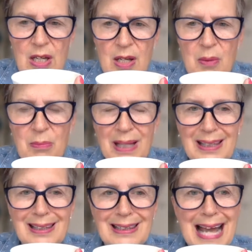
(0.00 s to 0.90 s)
But
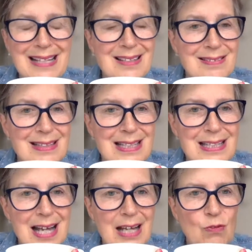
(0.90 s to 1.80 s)
legacy
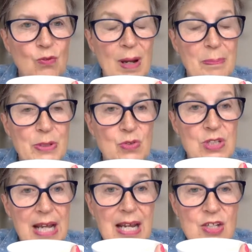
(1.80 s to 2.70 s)
and
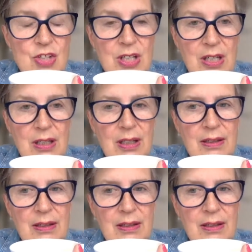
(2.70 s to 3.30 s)
reputation,